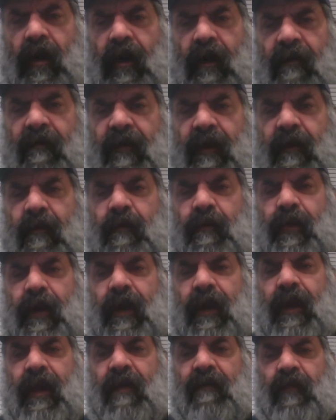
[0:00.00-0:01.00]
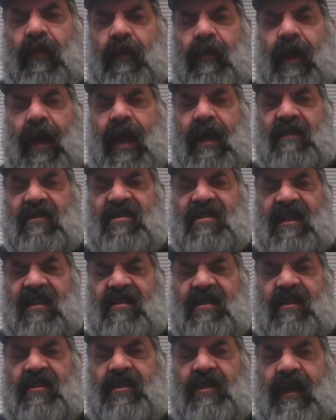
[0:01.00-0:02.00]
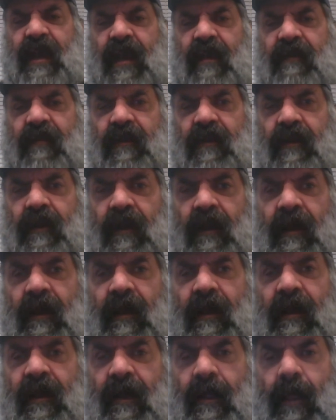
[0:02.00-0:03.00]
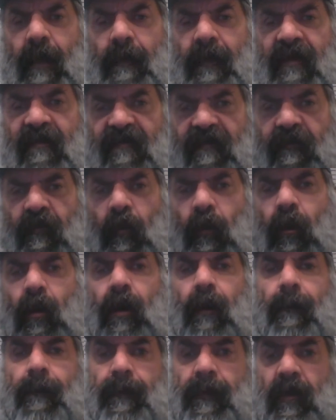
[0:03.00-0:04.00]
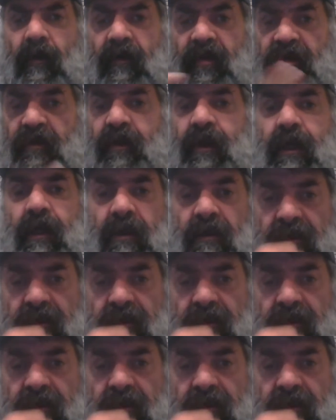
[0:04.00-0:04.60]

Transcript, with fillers: part of it, but if we would have had sex education before or 30